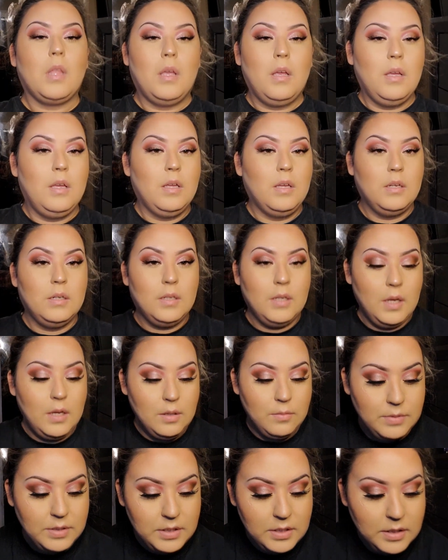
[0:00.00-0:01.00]
And yeah,
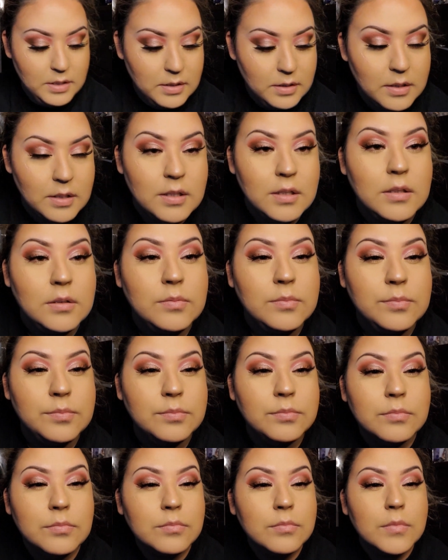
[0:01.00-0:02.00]
we done, girl.
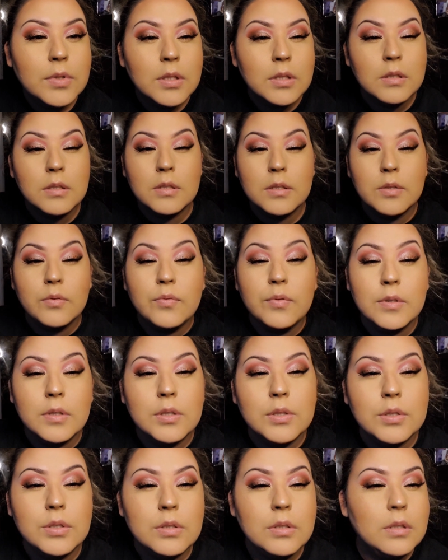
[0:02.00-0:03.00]
This is the
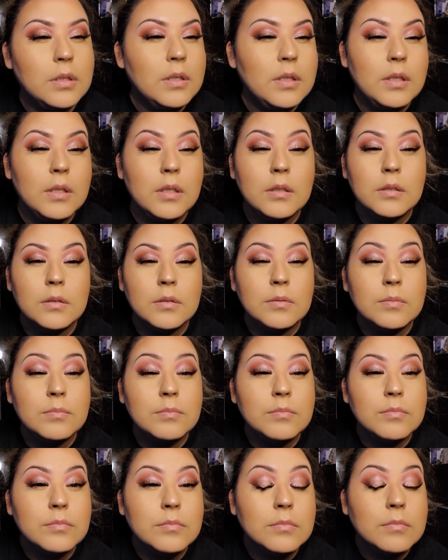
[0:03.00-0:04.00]
finished look.
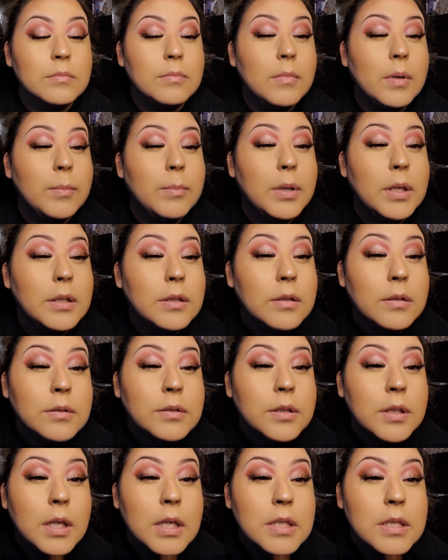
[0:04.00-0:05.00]
Remember I told you
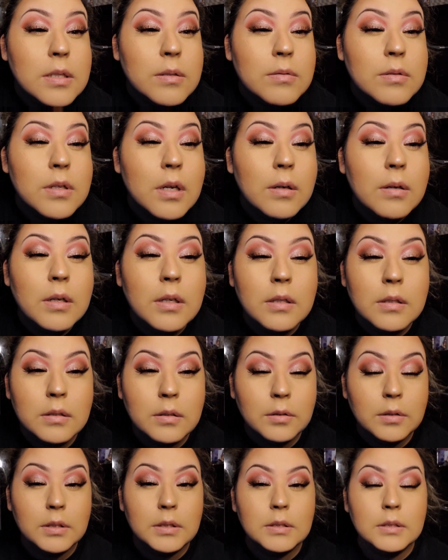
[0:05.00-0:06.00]
guys it was already
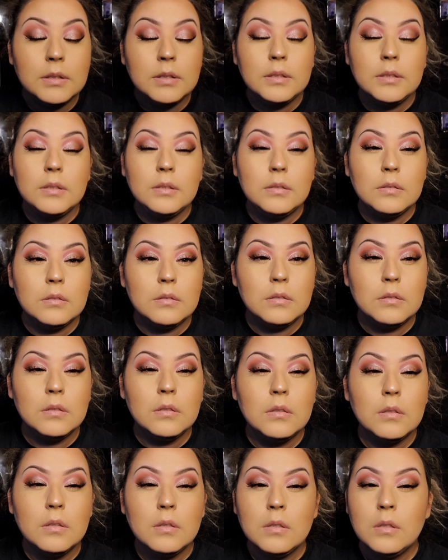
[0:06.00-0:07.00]
creasing.
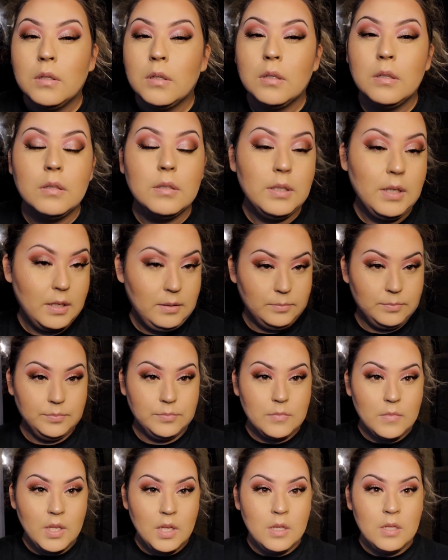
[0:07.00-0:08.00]
Yeah.
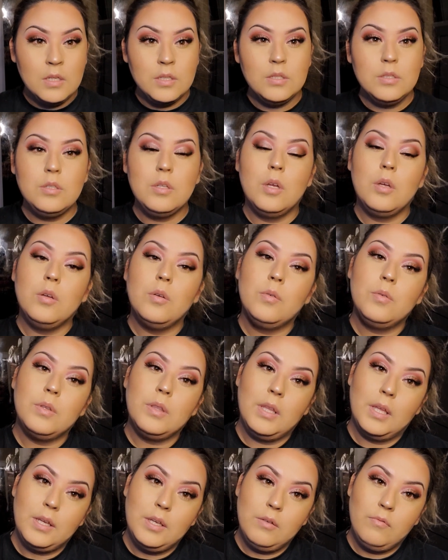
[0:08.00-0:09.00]
So
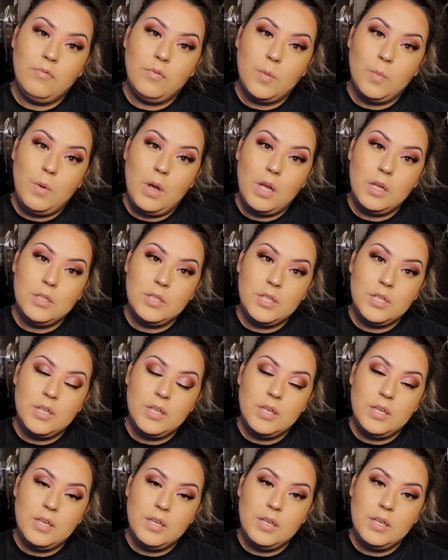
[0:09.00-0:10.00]
thank you for
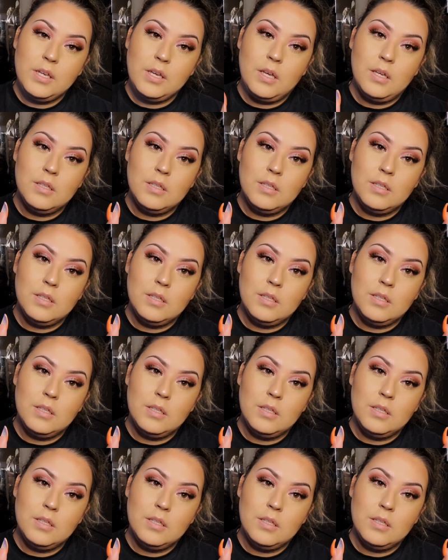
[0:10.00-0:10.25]
watching.